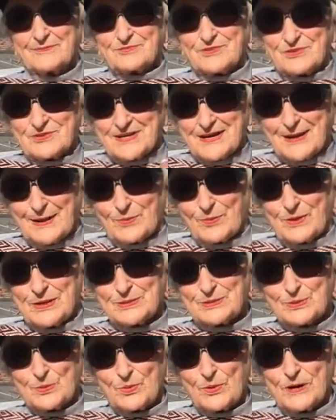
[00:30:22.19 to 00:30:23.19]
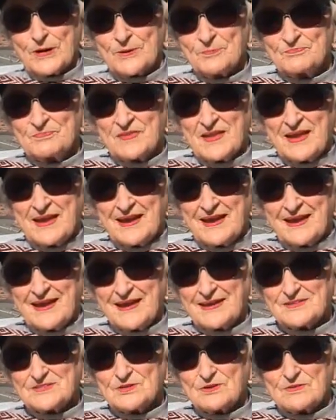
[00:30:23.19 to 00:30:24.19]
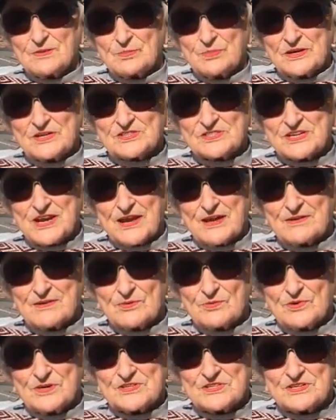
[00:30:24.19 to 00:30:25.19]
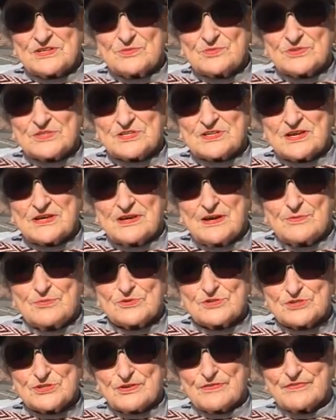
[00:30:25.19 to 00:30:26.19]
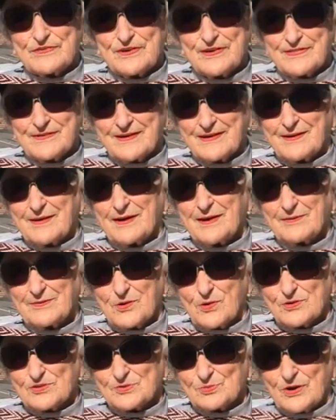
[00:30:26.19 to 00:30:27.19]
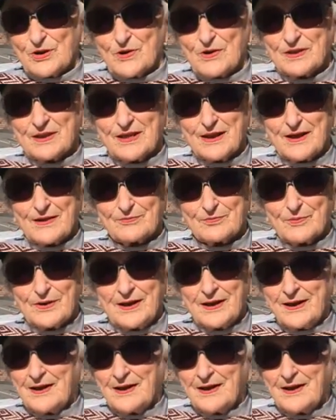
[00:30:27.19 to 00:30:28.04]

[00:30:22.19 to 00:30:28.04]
after dad went to work. And so the big scandal was he was he was your father. Of course, we all laughed.